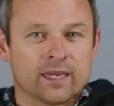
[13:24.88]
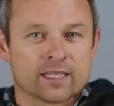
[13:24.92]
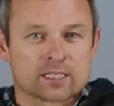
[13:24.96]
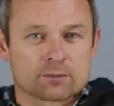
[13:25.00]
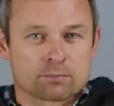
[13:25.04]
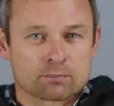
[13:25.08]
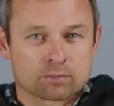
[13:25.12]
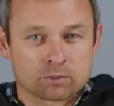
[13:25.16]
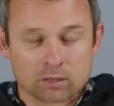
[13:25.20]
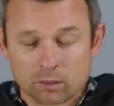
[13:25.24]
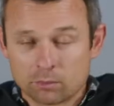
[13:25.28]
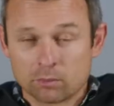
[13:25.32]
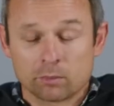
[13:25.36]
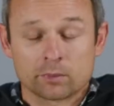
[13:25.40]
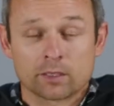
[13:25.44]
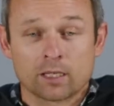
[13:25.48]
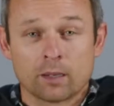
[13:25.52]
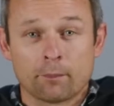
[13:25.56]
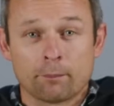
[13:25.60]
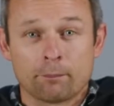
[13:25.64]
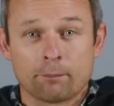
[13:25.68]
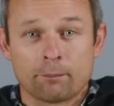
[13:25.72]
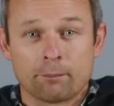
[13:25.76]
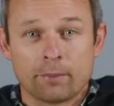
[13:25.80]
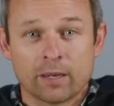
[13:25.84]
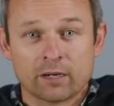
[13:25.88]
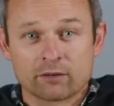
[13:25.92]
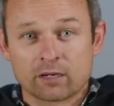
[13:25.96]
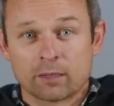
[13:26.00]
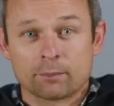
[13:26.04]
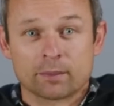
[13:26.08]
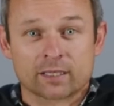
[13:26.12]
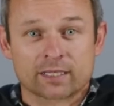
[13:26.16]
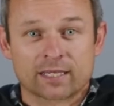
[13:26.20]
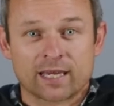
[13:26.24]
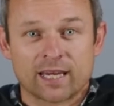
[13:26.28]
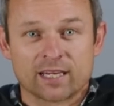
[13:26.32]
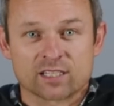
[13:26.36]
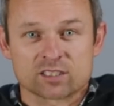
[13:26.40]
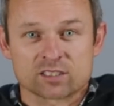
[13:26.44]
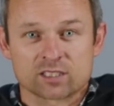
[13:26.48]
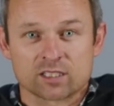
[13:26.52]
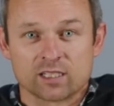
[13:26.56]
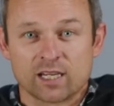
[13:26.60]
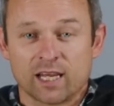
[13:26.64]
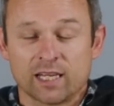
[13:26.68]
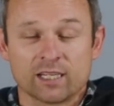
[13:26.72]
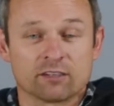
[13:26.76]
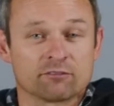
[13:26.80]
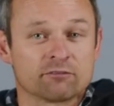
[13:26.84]
it's probably a better
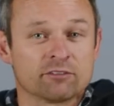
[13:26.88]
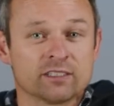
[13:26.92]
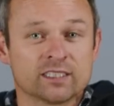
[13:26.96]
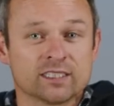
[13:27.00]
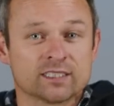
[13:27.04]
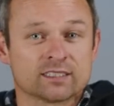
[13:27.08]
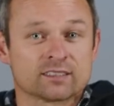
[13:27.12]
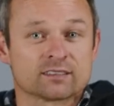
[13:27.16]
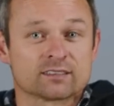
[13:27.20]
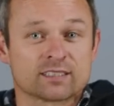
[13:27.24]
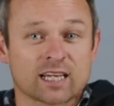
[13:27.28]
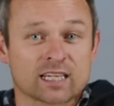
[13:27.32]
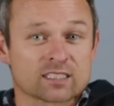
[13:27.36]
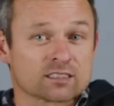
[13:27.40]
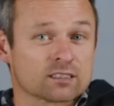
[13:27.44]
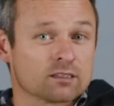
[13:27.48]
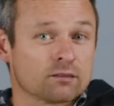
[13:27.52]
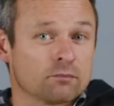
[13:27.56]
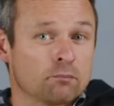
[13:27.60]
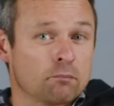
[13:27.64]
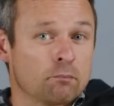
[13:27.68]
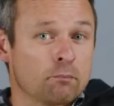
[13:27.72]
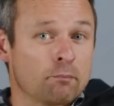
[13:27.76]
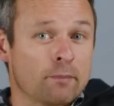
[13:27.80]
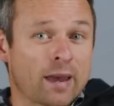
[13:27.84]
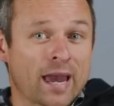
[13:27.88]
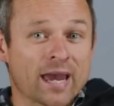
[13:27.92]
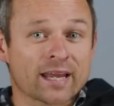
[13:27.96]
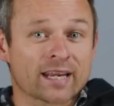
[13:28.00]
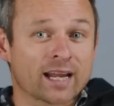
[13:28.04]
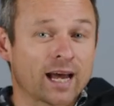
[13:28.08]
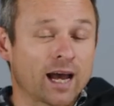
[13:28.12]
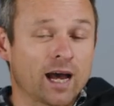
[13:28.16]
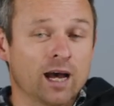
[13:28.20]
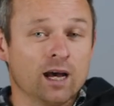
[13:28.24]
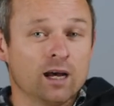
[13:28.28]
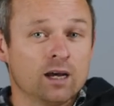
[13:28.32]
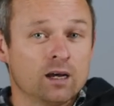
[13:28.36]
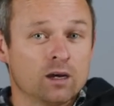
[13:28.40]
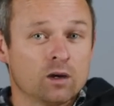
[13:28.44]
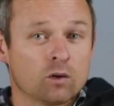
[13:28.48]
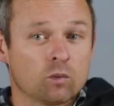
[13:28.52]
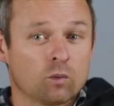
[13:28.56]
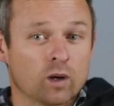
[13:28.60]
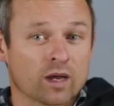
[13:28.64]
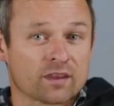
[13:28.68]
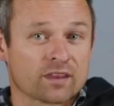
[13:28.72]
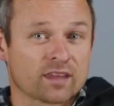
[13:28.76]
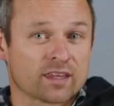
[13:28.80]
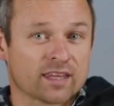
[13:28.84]
application, and it really doesn't matter
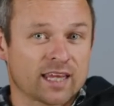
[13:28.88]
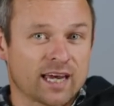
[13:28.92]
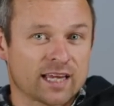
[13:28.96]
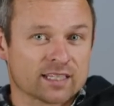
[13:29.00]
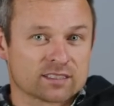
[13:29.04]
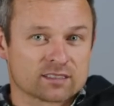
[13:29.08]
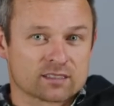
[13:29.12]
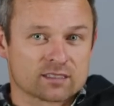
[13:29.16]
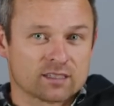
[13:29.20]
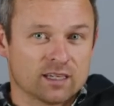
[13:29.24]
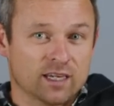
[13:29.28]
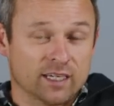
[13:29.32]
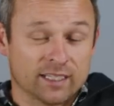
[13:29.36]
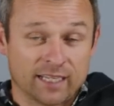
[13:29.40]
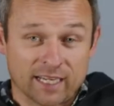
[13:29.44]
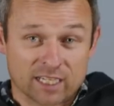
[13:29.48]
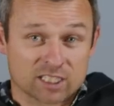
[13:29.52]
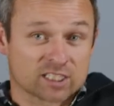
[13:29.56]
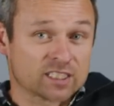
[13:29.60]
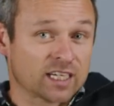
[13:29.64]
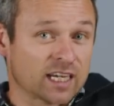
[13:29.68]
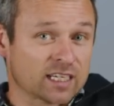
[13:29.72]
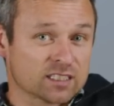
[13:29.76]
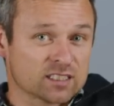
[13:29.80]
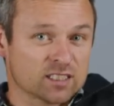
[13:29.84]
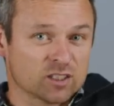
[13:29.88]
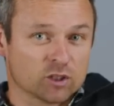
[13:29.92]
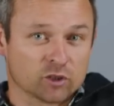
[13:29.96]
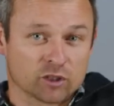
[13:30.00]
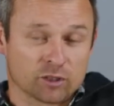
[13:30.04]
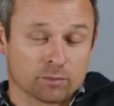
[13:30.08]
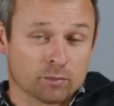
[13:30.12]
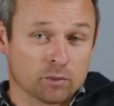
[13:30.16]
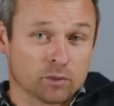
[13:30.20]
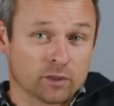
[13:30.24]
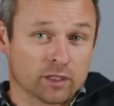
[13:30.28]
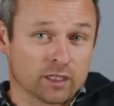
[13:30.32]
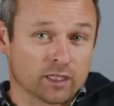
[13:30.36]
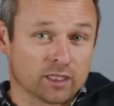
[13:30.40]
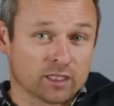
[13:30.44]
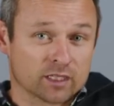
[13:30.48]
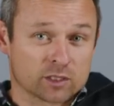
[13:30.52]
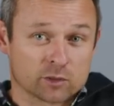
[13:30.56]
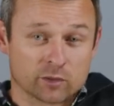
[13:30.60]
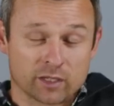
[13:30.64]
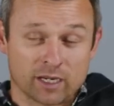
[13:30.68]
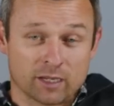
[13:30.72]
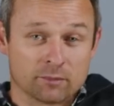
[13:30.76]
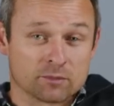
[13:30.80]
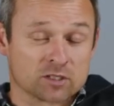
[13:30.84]
whether that's an air chassis or you're putting it
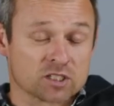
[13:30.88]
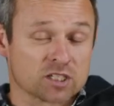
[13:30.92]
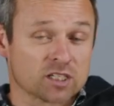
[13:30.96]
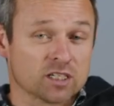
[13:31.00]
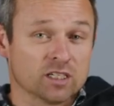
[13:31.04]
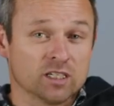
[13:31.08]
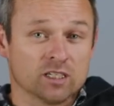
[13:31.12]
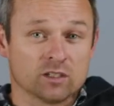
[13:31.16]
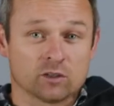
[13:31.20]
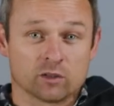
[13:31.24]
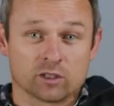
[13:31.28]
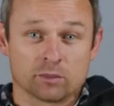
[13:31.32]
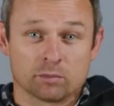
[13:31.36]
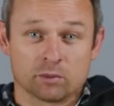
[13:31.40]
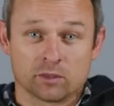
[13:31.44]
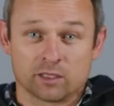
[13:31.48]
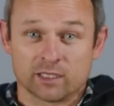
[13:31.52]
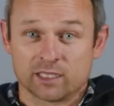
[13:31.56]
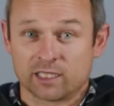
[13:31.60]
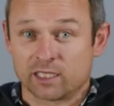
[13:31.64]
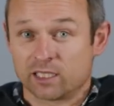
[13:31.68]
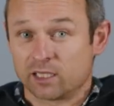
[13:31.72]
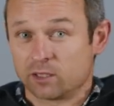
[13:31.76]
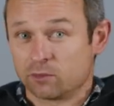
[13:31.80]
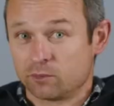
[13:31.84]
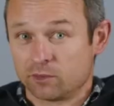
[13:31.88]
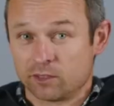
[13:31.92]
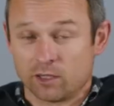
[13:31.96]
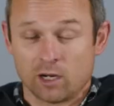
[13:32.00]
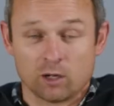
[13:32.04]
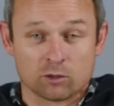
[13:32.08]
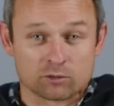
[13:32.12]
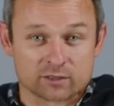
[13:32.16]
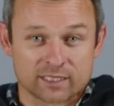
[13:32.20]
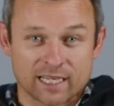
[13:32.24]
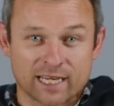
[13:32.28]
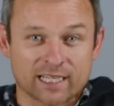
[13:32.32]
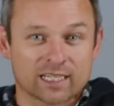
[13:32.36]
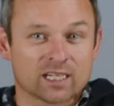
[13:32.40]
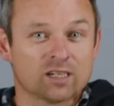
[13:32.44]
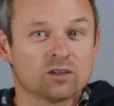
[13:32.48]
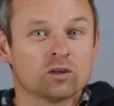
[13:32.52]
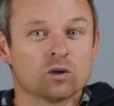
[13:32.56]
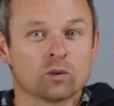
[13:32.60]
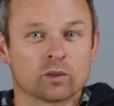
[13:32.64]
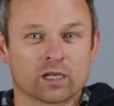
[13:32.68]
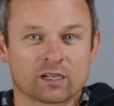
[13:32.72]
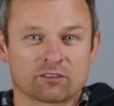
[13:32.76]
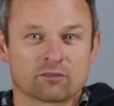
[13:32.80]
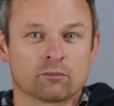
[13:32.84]
into an MGE or you're putting that into an old data
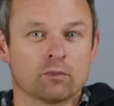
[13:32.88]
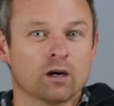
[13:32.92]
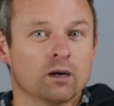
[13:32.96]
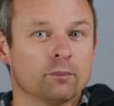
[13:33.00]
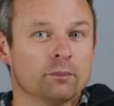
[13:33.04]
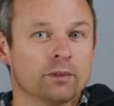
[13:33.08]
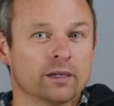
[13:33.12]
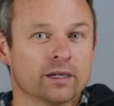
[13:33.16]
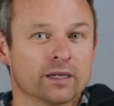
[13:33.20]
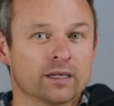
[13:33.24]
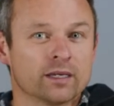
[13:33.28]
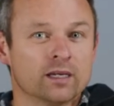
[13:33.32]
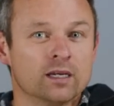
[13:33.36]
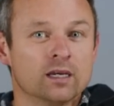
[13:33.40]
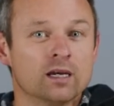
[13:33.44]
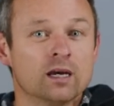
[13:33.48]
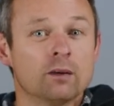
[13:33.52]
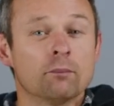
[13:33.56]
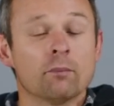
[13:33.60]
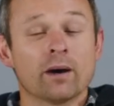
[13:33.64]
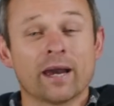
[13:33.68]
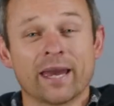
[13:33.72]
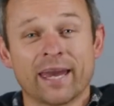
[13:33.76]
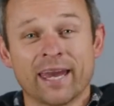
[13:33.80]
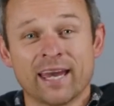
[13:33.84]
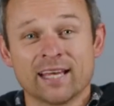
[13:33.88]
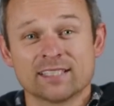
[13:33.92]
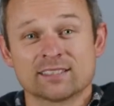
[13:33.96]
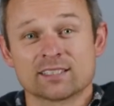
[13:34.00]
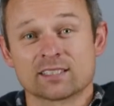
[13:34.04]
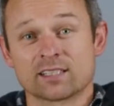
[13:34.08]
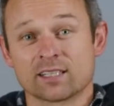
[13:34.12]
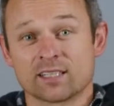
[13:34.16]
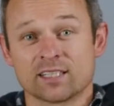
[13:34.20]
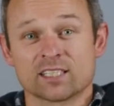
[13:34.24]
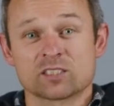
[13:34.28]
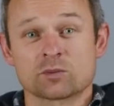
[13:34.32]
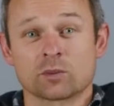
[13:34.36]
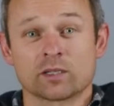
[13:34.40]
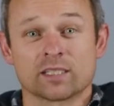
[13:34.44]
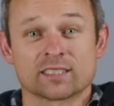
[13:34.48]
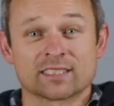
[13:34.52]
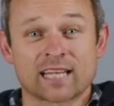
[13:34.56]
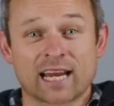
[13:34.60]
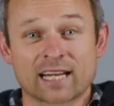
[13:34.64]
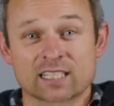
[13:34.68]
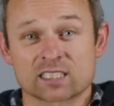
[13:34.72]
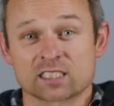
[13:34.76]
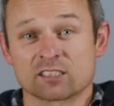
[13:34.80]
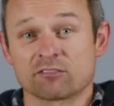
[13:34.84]
or whatever it might be. My answer to this one is
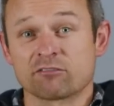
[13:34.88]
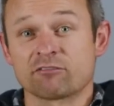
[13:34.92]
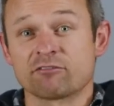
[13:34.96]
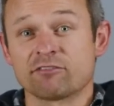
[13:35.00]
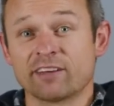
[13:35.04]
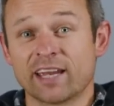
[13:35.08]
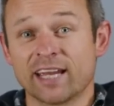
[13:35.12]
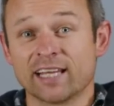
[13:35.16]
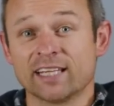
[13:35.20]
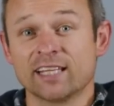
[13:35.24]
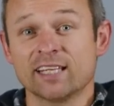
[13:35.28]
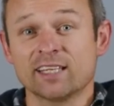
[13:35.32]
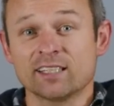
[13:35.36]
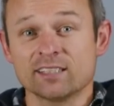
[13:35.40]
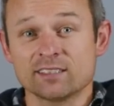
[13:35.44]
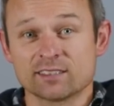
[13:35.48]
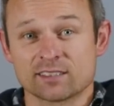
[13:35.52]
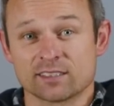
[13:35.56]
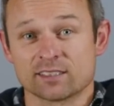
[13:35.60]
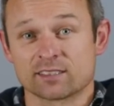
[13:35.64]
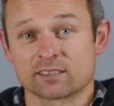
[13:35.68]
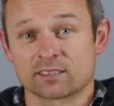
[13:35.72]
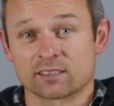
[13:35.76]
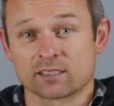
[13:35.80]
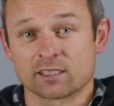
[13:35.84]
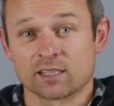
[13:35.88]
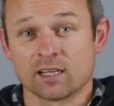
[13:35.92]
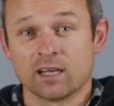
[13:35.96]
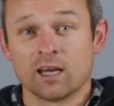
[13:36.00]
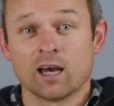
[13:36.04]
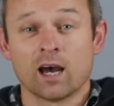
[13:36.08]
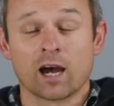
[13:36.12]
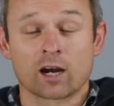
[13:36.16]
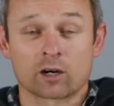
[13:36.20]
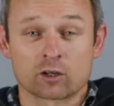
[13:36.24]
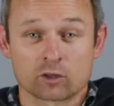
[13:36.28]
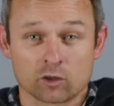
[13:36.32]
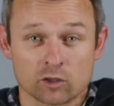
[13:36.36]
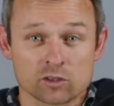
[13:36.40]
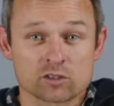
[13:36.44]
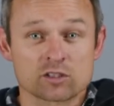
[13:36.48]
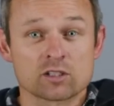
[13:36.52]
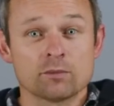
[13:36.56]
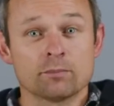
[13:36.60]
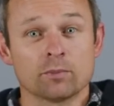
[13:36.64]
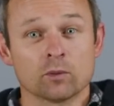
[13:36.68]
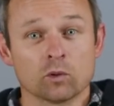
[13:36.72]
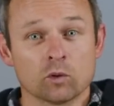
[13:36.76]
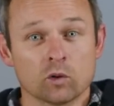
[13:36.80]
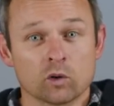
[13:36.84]
actually fairly consistent across
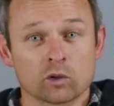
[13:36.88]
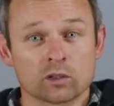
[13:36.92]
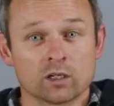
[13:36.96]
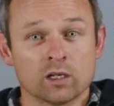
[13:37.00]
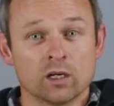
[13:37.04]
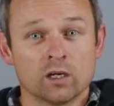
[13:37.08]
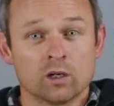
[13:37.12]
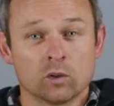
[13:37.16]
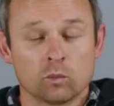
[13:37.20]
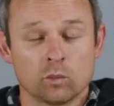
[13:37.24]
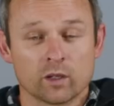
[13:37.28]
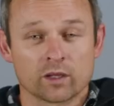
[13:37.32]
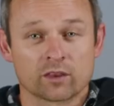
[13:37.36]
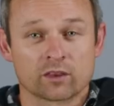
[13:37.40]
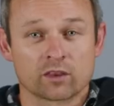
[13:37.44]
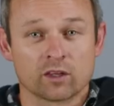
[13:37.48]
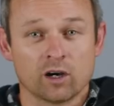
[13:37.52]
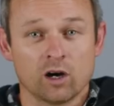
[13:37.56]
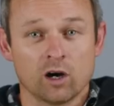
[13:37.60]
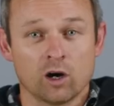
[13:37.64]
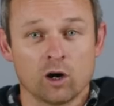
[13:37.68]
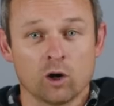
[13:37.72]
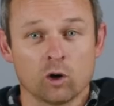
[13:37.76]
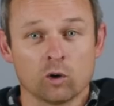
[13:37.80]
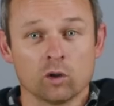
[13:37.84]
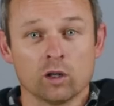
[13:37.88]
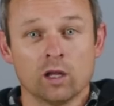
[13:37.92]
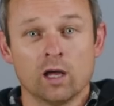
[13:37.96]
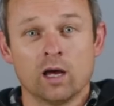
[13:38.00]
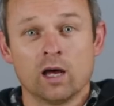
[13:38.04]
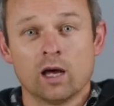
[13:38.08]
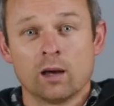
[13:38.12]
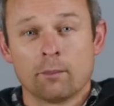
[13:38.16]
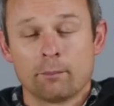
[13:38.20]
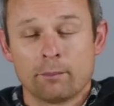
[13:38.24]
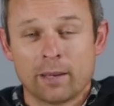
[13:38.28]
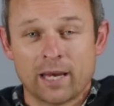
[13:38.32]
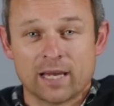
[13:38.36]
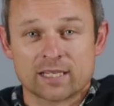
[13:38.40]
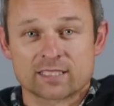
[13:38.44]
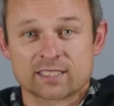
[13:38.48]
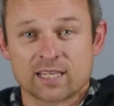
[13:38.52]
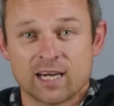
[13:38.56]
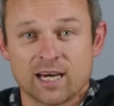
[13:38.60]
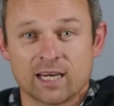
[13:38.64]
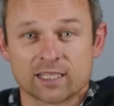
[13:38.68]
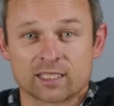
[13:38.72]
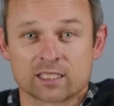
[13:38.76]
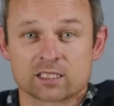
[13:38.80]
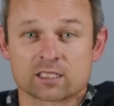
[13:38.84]
the board with the whole patch
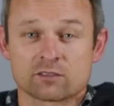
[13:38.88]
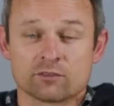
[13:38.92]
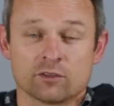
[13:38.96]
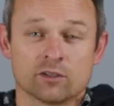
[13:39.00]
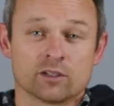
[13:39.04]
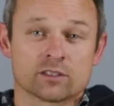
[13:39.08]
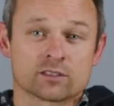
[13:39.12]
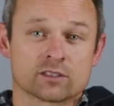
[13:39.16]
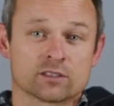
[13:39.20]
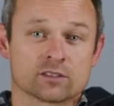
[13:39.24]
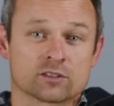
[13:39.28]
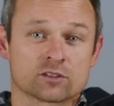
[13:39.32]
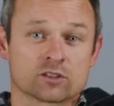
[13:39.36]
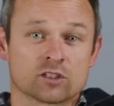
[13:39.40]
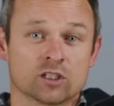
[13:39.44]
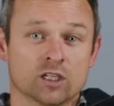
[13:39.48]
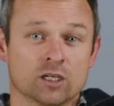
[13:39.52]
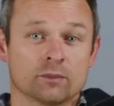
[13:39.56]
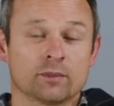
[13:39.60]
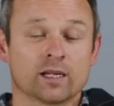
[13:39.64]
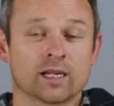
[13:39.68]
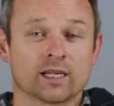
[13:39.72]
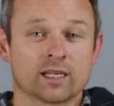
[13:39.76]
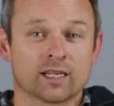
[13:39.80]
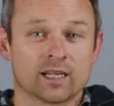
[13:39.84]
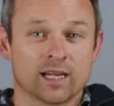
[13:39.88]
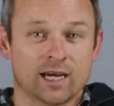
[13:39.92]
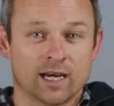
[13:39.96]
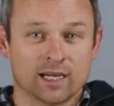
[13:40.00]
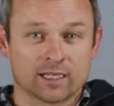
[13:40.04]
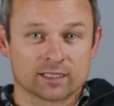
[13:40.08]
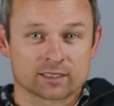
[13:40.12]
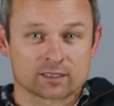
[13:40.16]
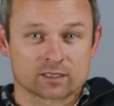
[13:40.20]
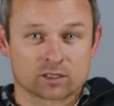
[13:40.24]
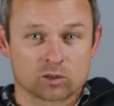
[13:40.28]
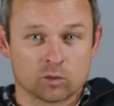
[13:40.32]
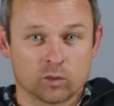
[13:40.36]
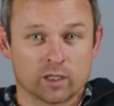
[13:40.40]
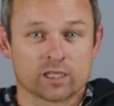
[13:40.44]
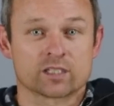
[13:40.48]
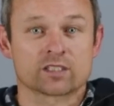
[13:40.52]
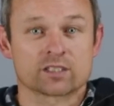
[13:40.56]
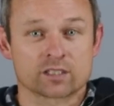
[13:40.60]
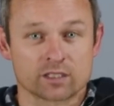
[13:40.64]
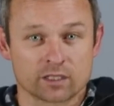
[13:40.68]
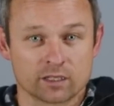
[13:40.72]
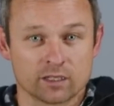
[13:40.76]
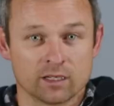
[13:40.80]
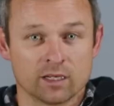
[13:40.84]
harness versus terminated harness
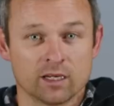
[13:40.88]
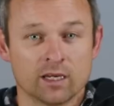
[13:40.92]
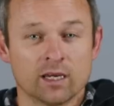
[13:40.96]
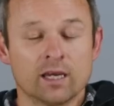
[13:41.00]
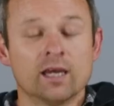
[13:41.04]
question.